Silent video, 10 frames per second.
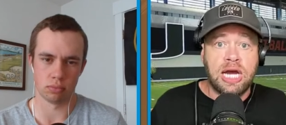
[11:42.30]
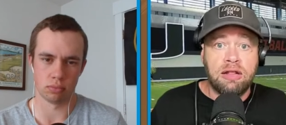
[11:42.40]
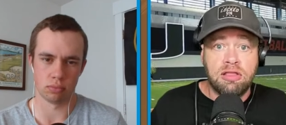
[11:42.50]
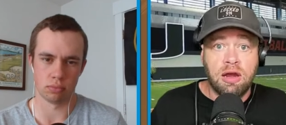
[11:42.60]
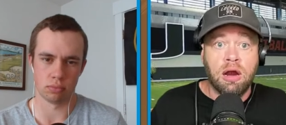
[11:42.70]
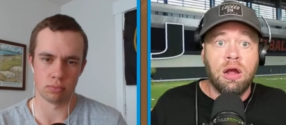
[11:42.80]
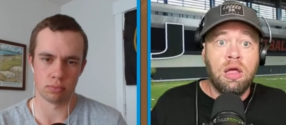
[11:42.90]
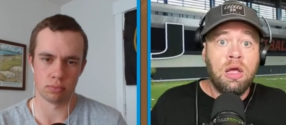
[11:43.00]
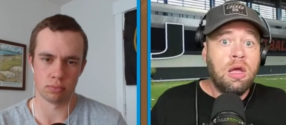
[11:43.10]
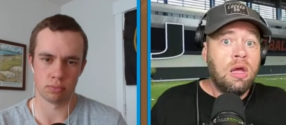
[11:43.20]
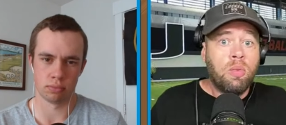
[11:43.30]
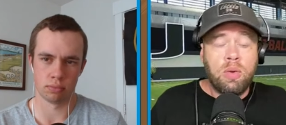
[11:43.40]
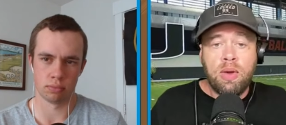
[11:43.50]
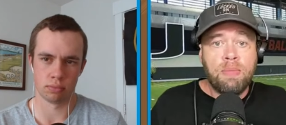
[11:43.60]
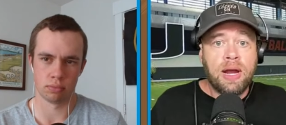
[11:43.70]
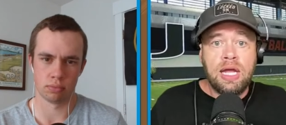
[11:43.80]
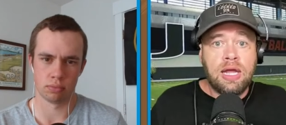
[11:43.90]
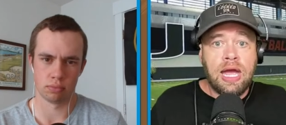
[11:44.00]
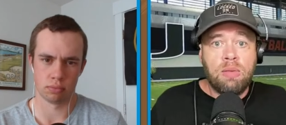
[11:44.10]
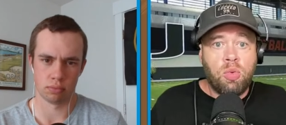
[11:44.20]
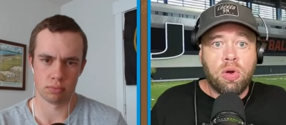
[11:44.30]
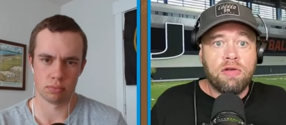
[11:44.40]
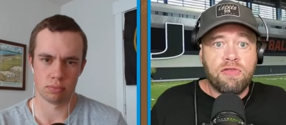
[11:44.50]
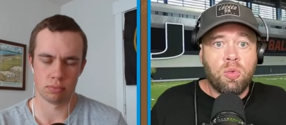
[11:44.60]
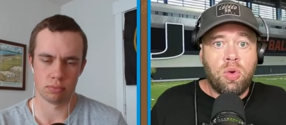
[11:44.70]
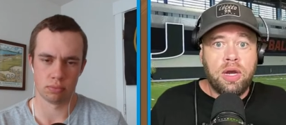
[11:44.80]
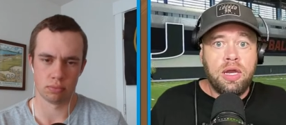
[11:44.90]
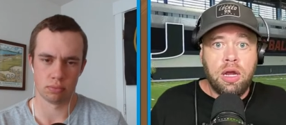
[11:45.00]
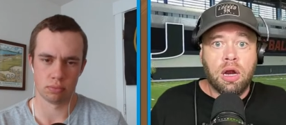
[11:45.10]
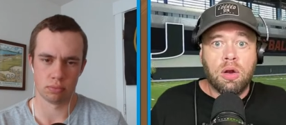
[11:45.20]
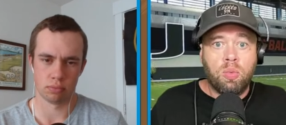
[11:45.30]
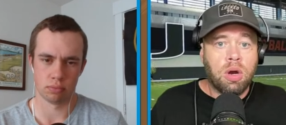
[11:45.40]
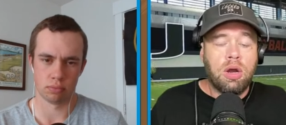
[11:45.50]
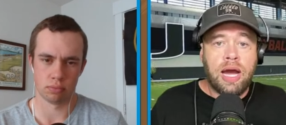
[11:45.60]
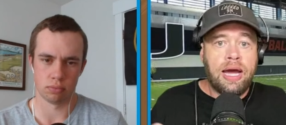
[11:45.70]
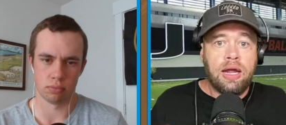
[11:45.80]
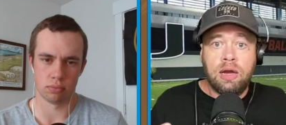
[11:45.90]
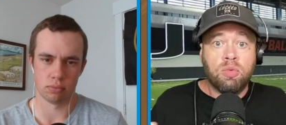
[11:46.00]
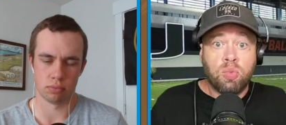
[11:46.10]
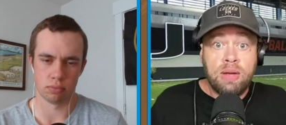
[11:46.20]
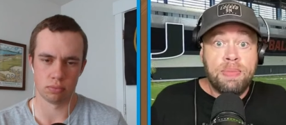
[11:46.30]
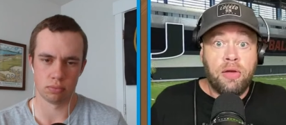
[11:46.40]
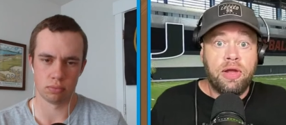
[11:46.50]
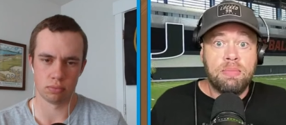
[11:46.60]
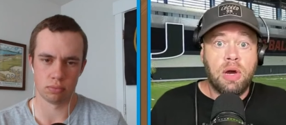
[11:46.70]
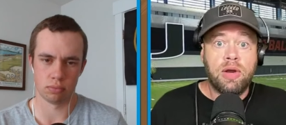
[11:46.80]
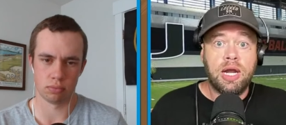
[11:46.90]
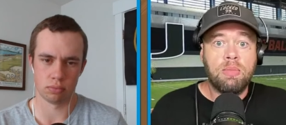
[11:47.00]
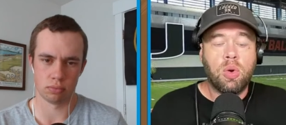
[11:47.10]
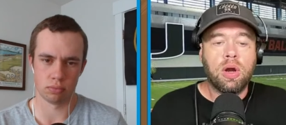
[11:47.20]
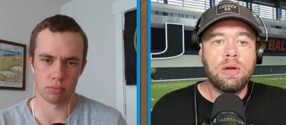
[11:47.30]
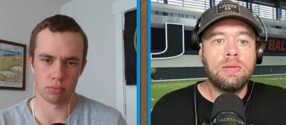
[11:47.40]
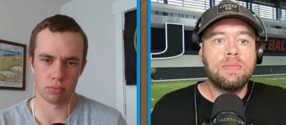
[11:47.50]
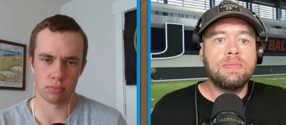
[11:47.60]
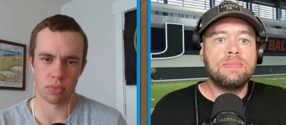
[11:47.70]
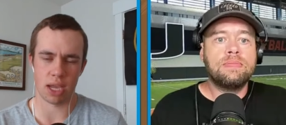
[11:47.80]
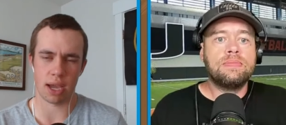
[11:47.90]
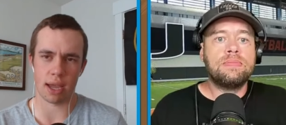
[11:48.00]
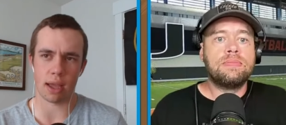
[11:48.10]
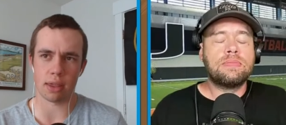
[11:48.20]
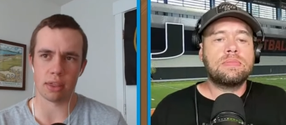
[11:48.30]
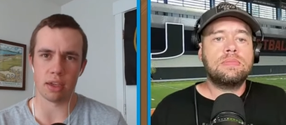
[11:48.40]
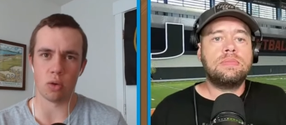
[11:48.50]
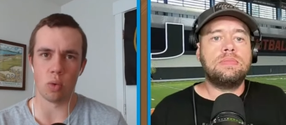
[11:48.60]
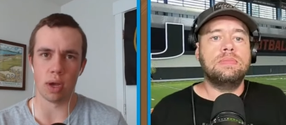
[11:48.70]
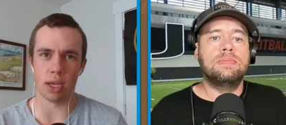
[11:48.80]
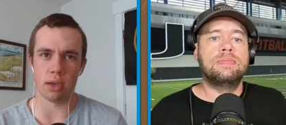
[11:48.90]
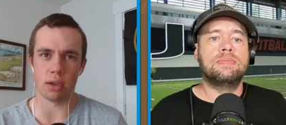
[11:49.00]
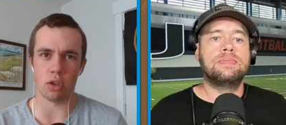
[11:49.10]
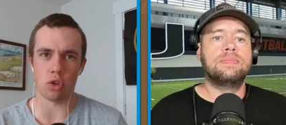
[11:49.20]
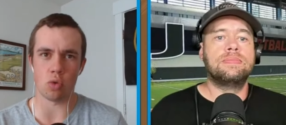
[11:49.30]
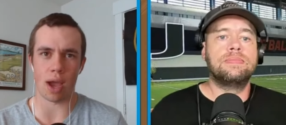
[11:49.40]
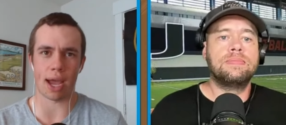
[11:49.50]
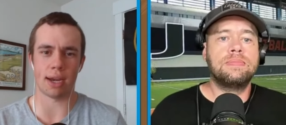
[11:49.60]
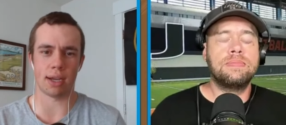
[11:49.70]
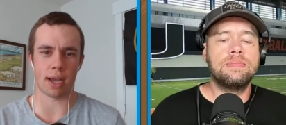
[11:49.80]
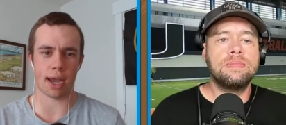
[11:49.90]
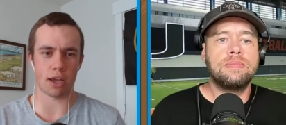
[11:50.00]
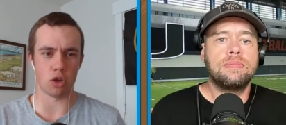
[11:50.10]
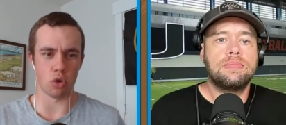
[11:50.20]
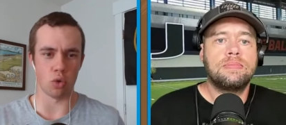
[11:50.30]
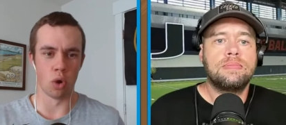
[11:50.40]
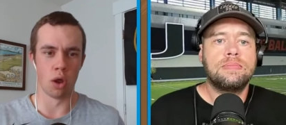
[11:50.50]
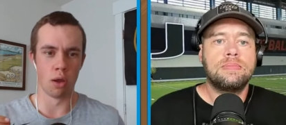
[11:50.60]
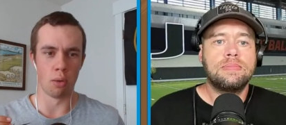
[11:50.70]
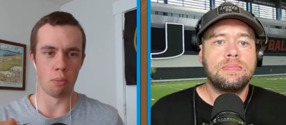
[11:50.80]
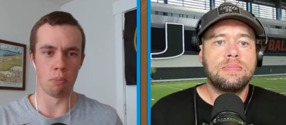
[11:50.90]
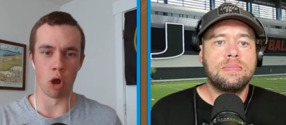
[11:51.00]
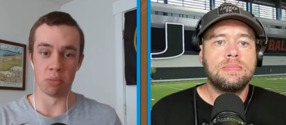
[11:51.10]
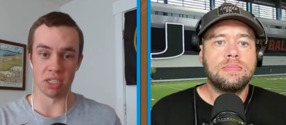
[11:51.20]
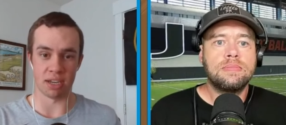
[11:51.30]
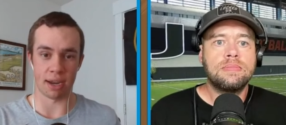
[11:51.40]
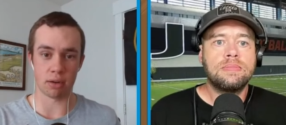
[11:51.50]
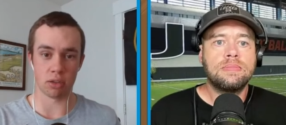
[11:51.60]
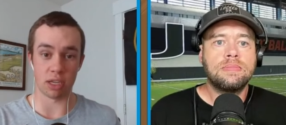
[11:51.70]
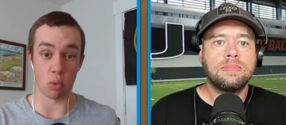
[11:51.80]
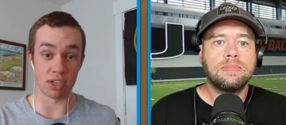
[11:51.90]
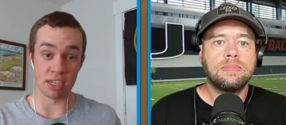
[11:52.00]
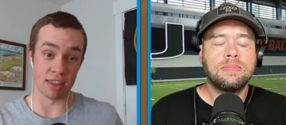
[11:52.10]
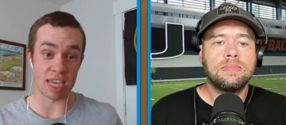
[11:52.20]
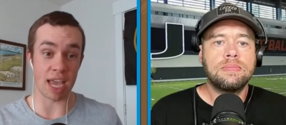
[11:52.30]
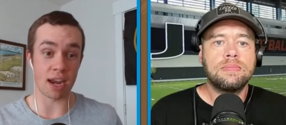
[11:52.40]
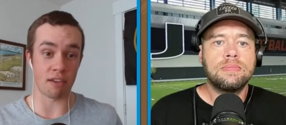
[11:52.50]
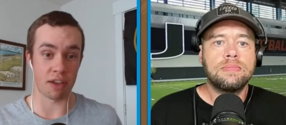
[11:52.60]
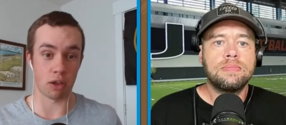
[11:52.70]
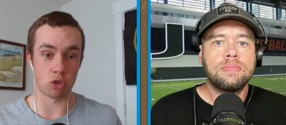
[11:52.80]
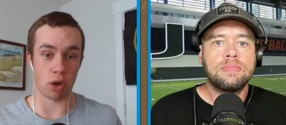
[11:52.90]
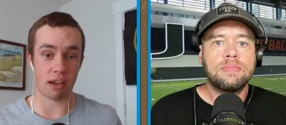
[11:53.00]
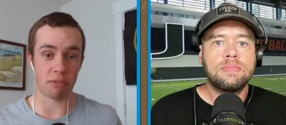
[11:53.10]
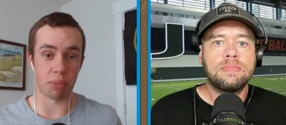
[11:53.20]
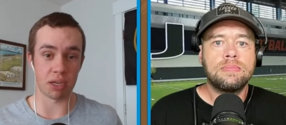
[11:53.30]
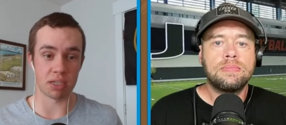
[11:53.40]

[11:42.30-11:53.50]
Speaker 1: out there. When we bring in Cam Ward for one year, we're not in rebuilding mode anymore.
Speaker 2: Yeah, I, I think when you add a guy who momentarily was in the NFL draft, but